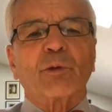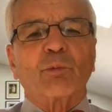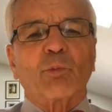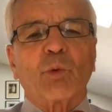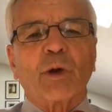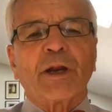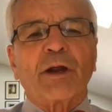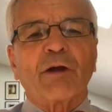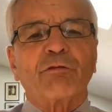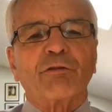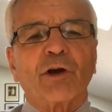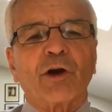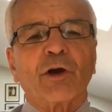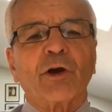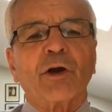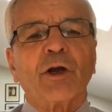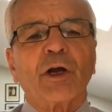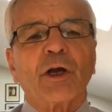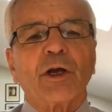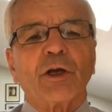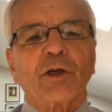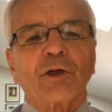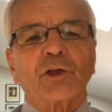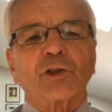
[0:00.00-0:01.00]
whatever
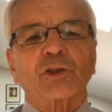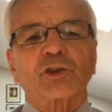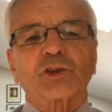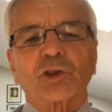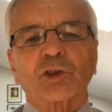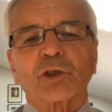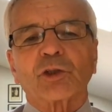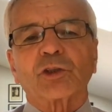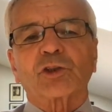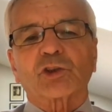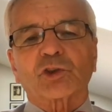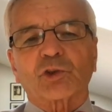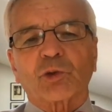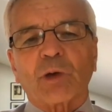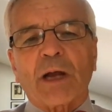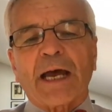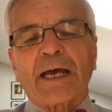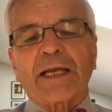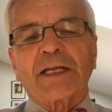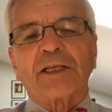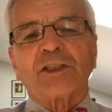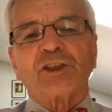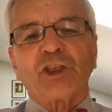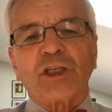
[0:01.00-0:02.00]
your search
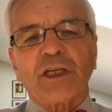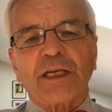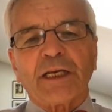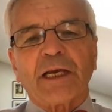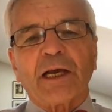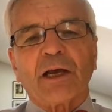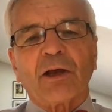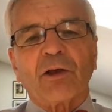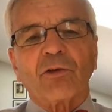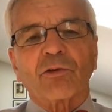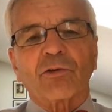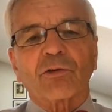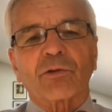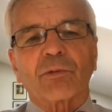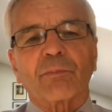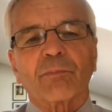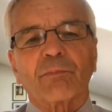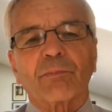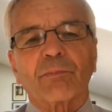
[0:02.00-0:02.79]
strategy is.